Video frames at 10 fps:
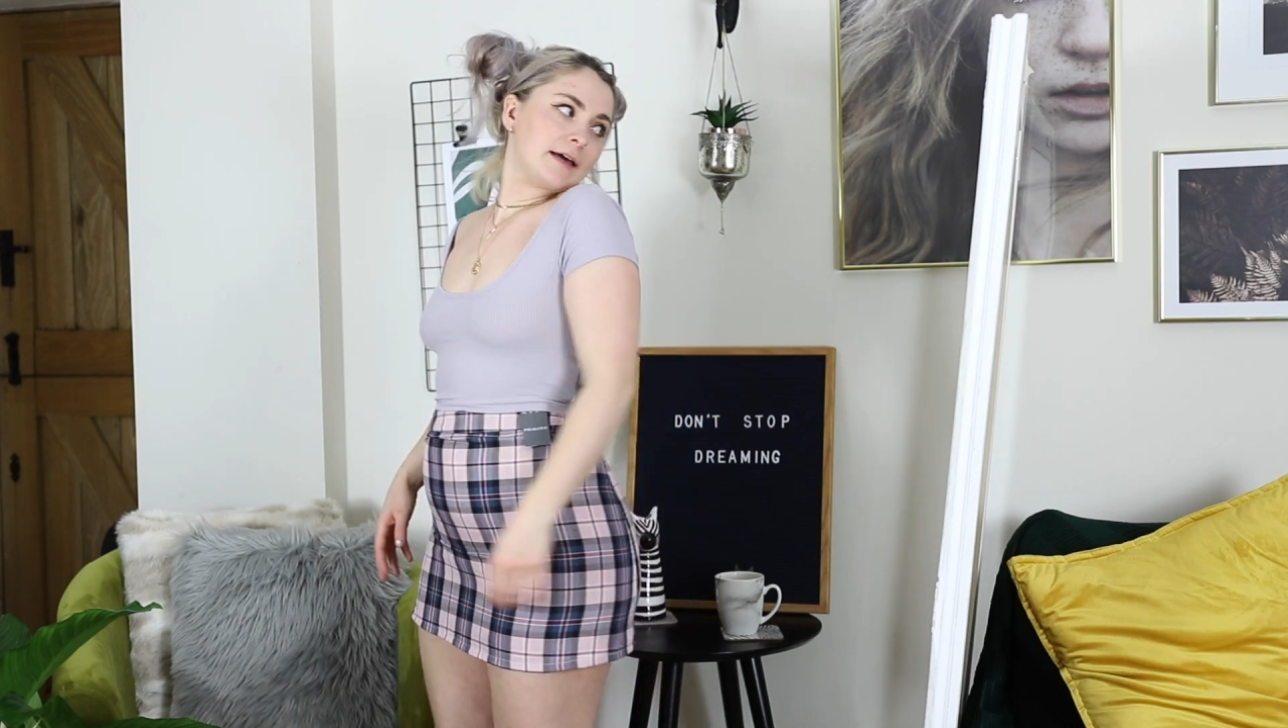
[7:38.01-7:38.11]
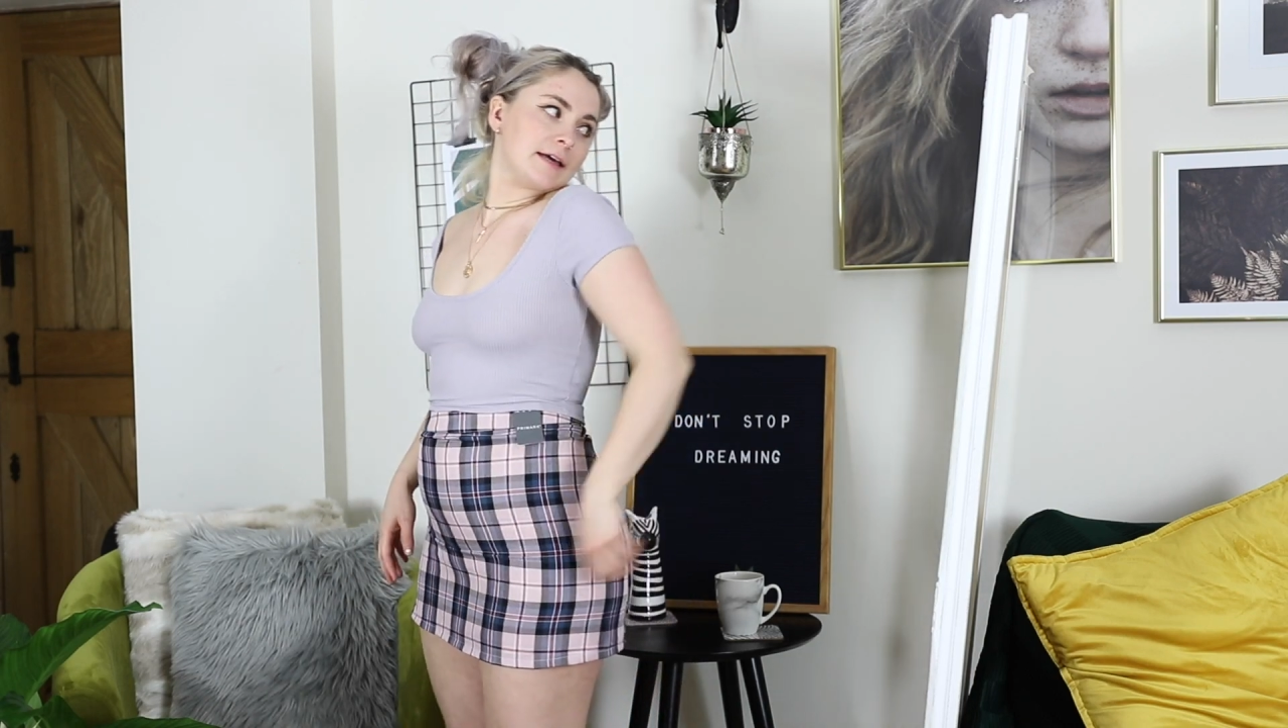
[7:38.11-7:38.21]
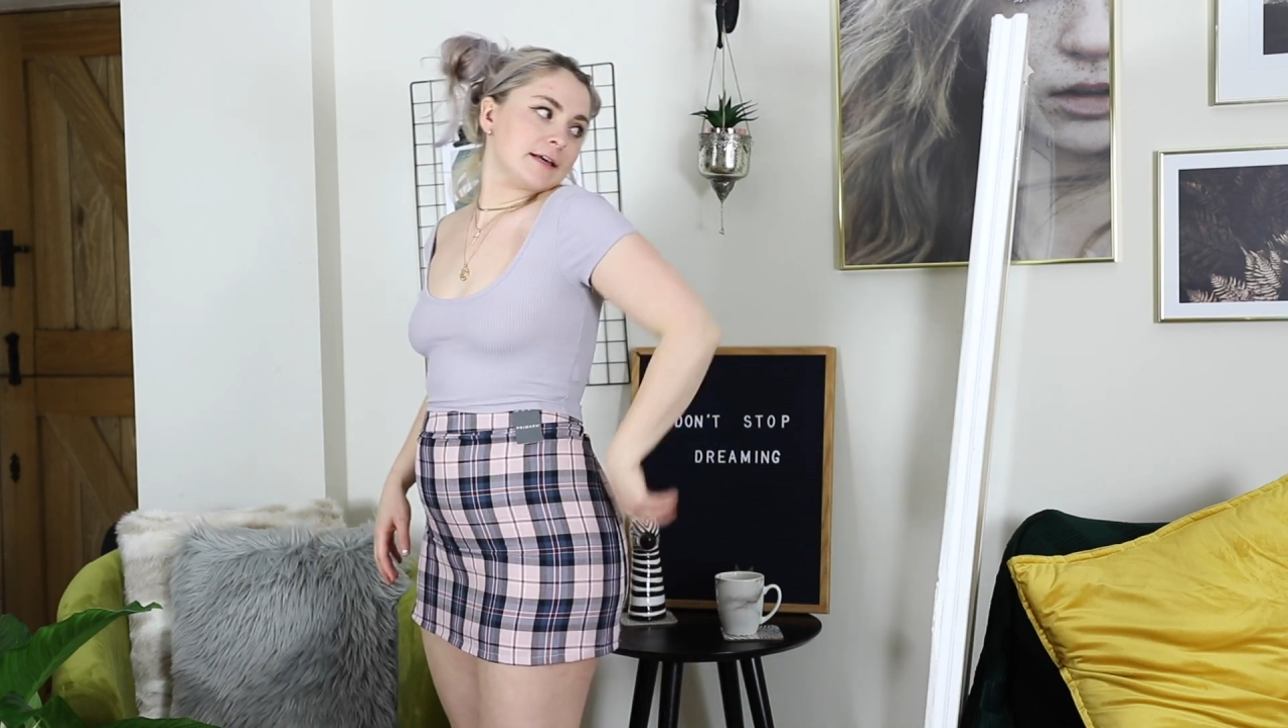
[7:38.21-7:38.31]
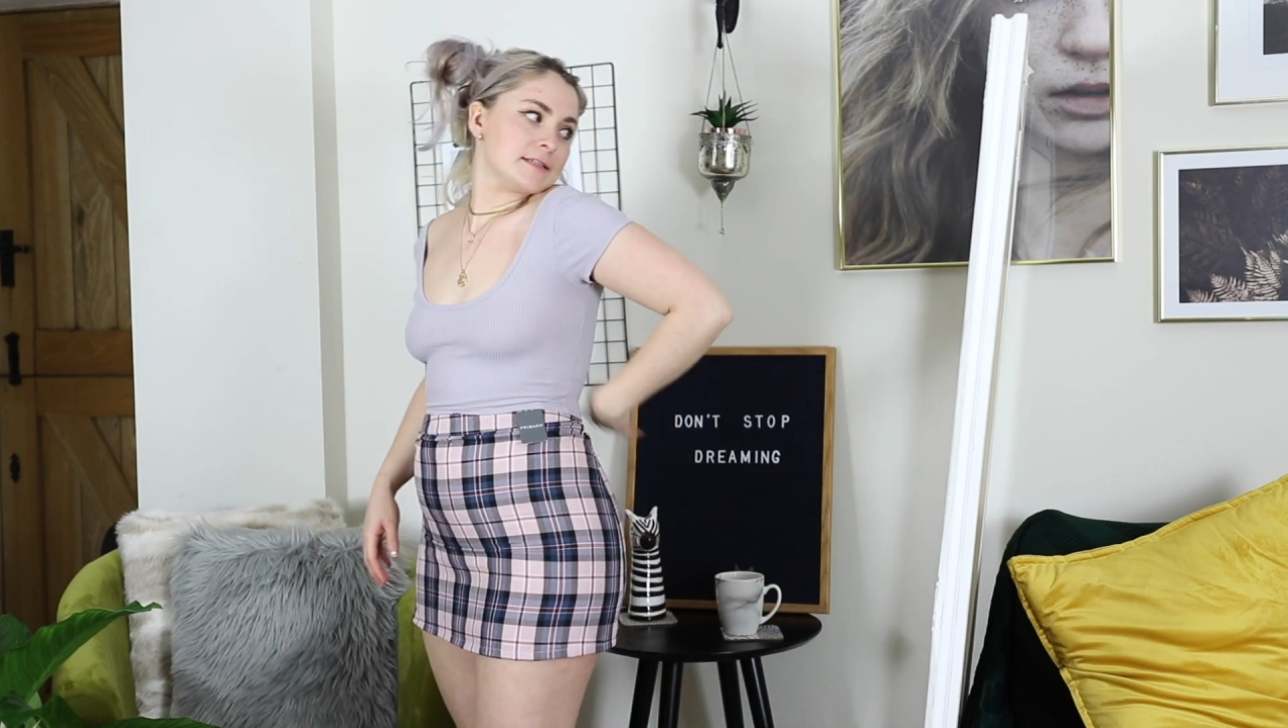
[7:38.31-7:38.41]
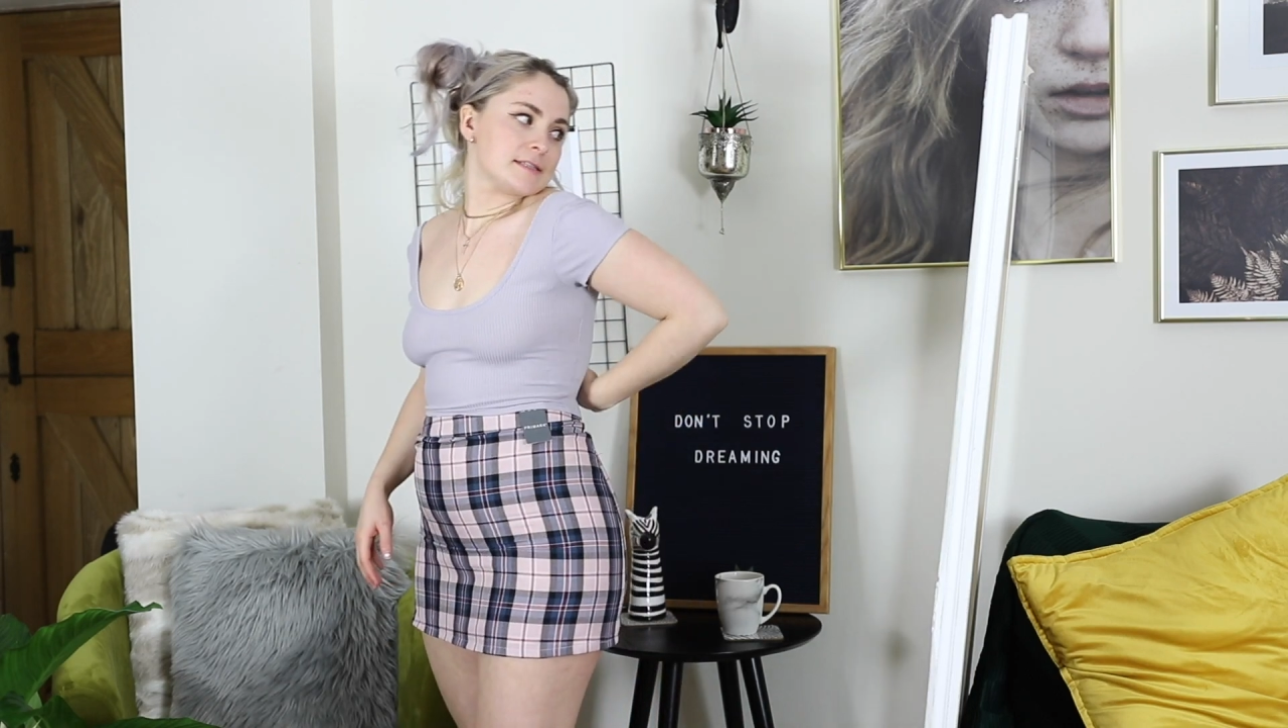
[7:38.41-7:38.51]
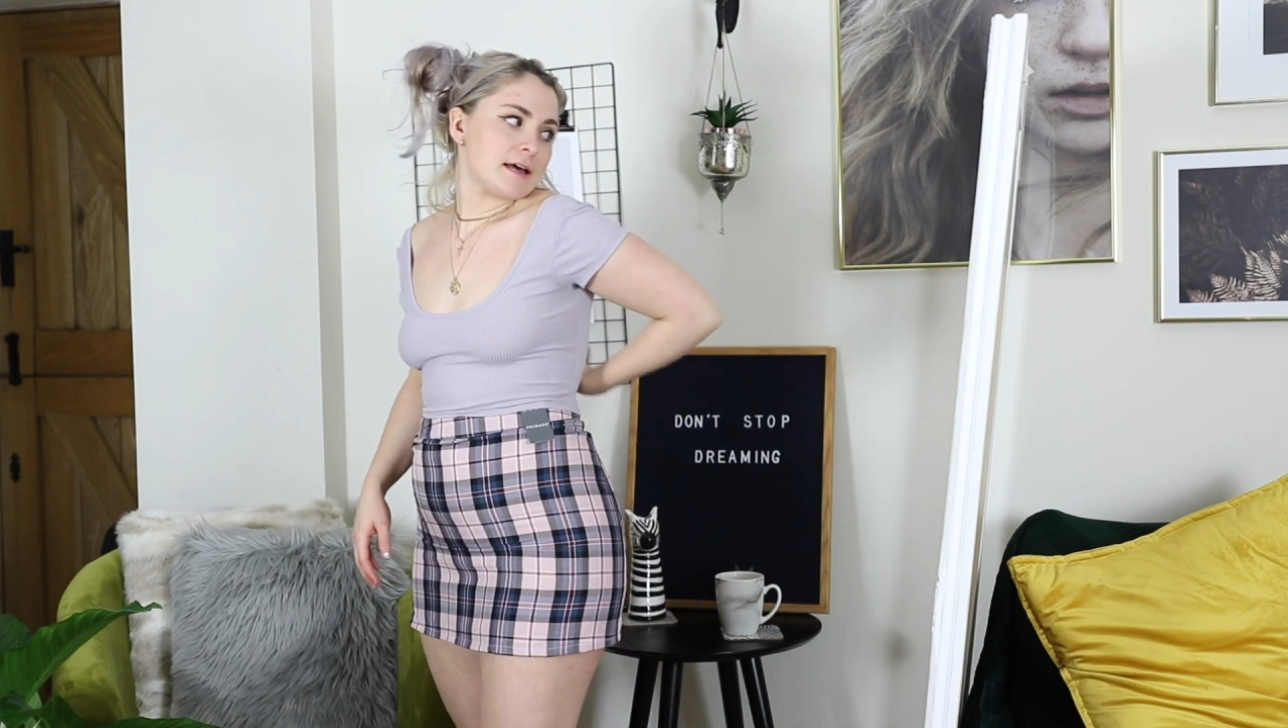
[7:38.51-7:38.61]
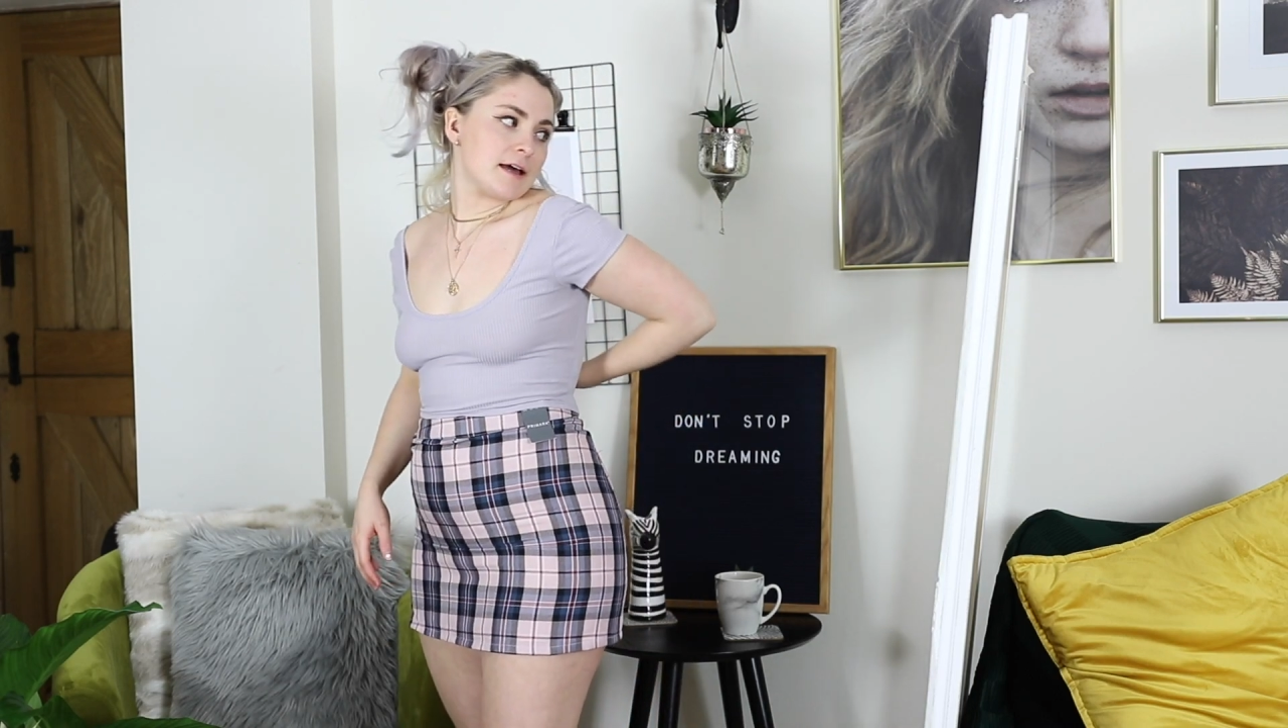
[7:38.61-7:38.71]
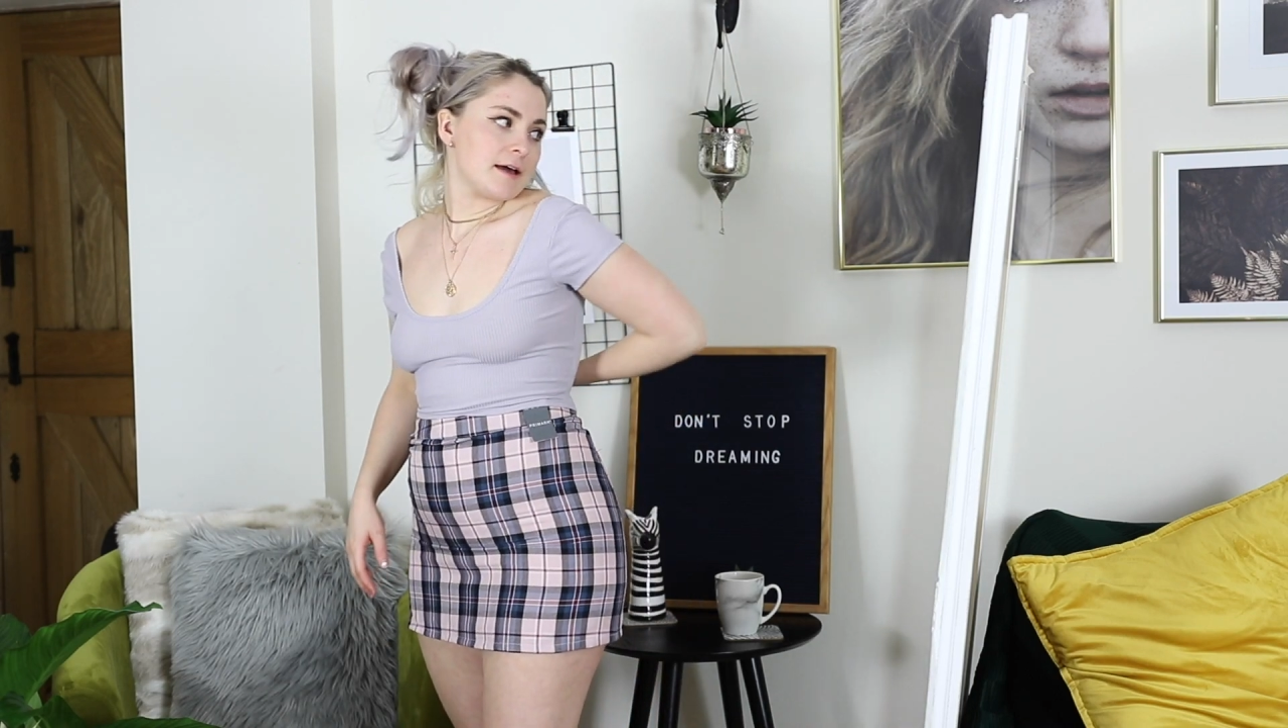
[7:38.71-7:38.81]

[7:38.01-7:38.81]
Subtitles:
is